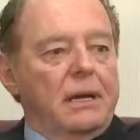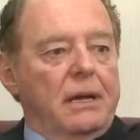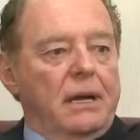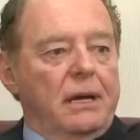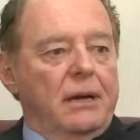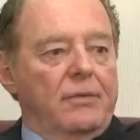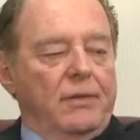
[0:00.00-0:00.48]

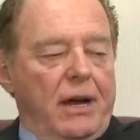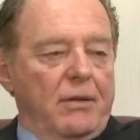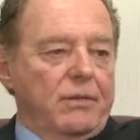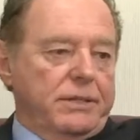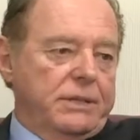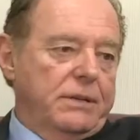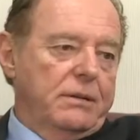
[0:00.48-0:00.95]

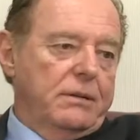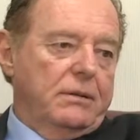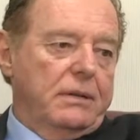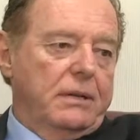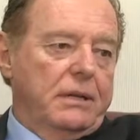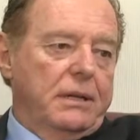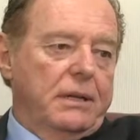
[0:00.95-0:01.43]

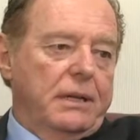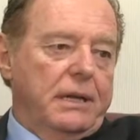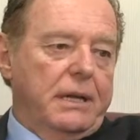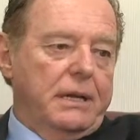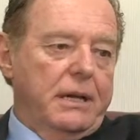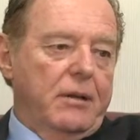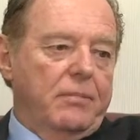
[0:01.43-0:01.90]
ViraSil
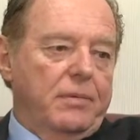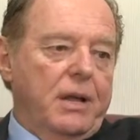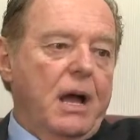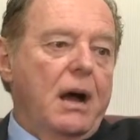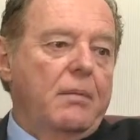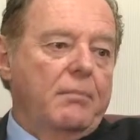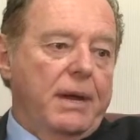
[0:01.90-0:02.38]
can help
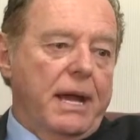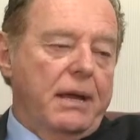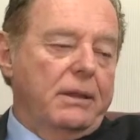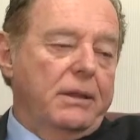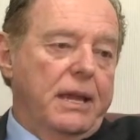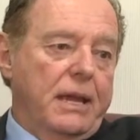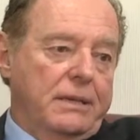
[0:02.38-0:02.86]
combat
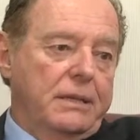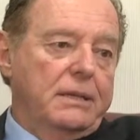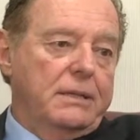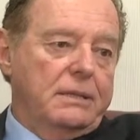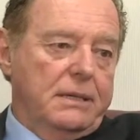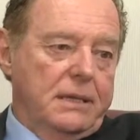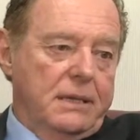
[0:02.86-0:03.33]
that
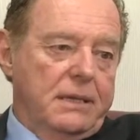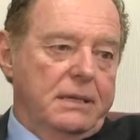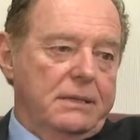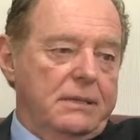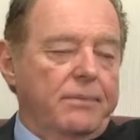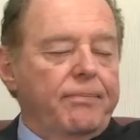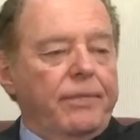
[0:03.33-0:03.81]

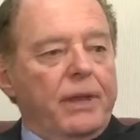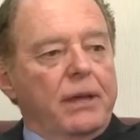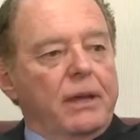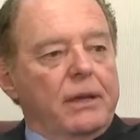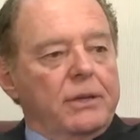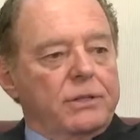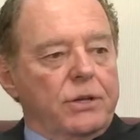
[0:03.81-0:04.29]
disease.
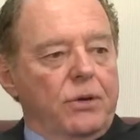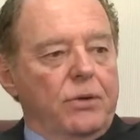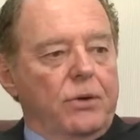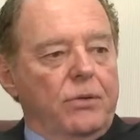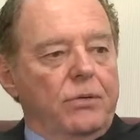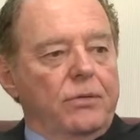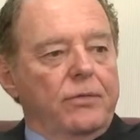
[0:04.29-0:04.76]

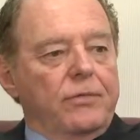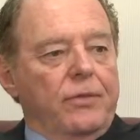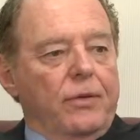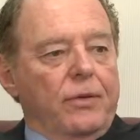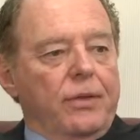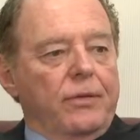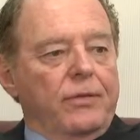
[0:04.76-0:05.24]
So
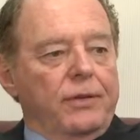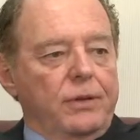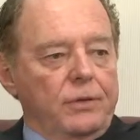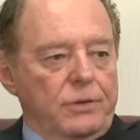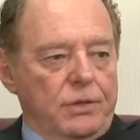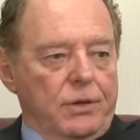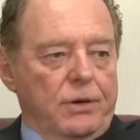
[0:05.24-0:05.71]
for the
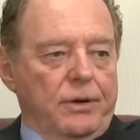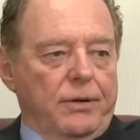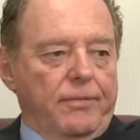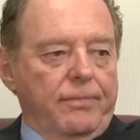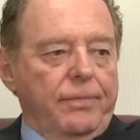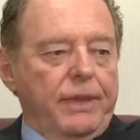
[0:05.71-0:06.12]
future,